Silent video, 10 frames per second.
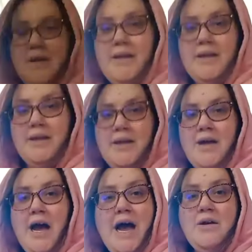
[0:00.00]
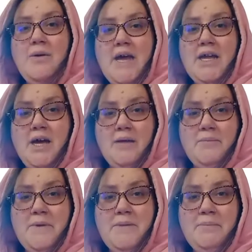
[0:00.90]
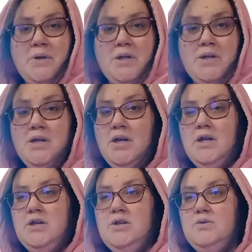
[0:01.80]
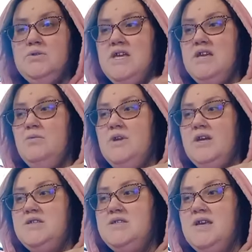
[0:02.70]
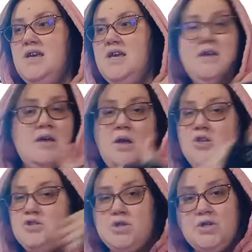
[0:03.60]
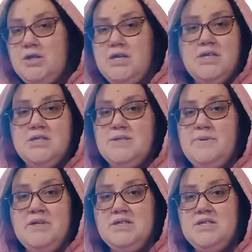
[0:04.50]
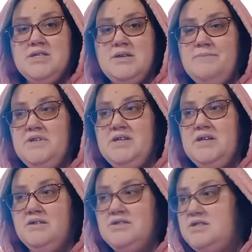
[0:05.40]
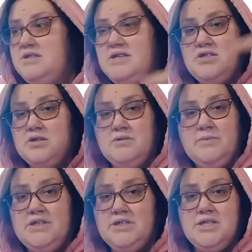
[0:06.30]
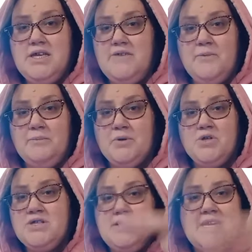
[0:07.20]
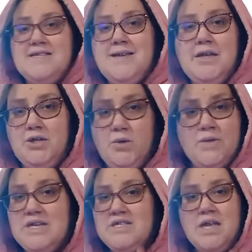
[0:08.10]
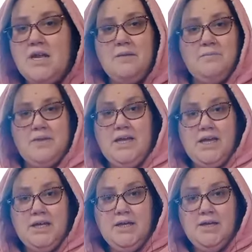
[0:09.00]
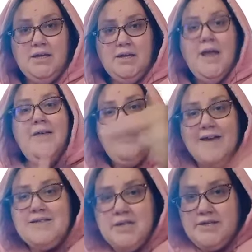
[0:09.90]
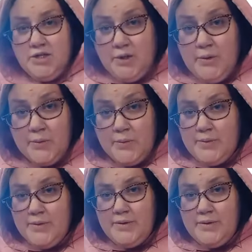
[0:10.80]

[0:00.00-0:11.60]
Like, I don't hate on people. You take what I say, turn it and spin it to something else, and then turn me into an evil person. That's on you. That's not on me. That's on you.